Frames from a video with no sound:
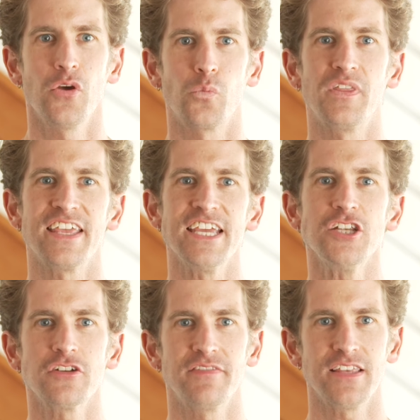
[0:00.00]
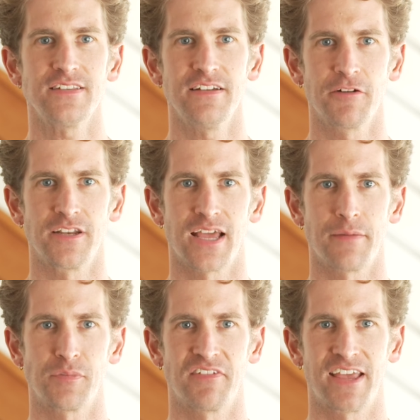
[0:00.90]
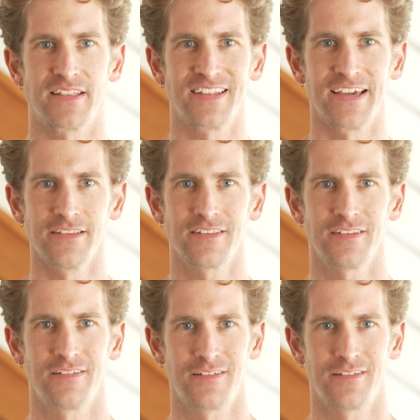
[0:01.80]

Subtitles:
With each of these different types of handstands,